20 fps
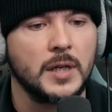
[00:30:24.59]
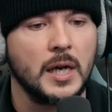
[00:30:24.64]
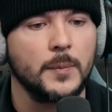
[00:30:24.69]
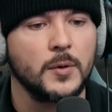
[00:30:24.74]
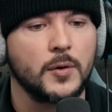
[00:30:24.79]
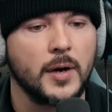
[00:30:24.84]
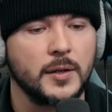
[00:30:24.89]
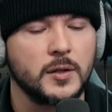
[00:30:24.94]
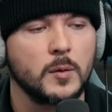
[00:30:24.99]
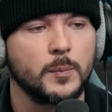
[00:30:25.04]

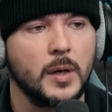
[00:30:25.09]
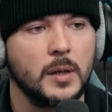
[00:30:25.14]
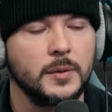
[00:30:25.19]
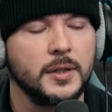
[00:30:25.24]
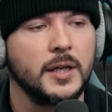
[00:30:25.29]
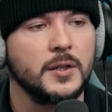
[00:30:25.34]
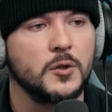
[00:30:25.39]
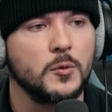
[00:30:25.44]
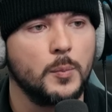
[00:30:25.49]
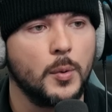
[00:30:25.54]
Democrats and
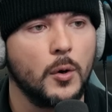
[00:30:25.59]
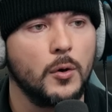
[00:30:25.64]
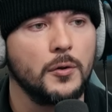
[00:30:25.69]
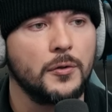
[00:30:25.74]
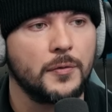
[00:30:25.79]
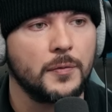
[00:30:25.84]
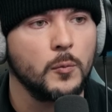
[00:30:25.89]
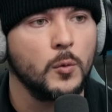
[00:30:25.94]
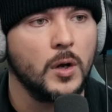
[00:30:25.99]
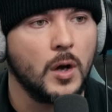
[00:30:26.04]
Republicans left,
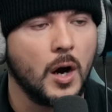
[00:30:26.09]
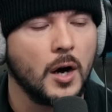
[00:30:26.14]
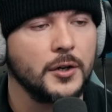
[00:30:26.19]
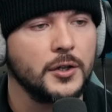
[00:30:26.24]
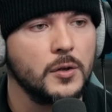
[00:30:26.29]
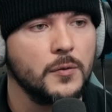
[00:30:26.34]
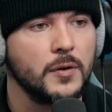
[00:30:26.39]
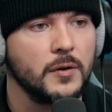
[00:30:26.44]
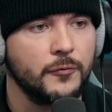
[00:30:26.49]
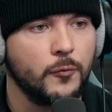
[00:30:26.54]
both will
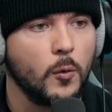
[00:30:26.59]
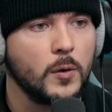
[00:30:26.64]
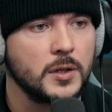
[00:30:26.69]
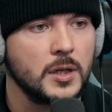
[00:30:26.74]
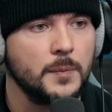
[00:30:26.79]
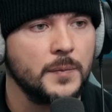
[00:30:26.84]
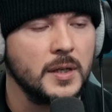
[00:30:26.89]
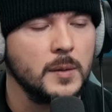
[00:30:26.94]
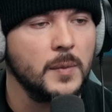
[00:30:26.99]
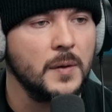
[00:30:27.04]
argue they're for
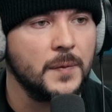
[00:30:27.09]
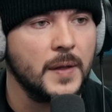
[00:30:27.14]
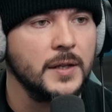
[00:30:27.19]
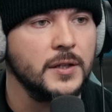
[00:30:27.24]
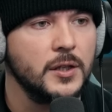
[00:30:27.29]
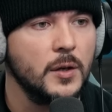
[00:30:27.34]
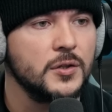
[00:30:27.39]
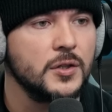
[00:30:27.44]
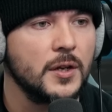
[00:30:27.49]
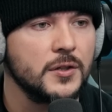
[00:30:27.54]
something, but
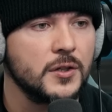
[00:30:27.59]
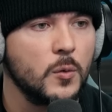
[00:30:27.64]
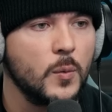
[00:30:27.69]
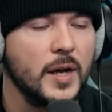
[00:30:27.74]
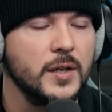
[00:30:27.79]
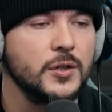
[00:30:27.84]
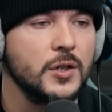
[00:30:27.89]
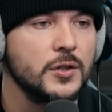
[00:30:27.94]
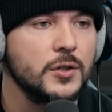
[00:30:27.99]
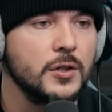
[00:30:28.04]
then the use left, it as a
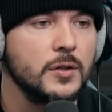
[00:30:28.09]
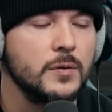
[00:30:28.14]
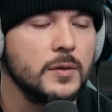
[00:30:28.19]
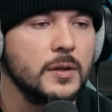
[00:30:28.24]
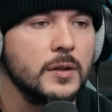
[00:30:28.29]
wedge issue. The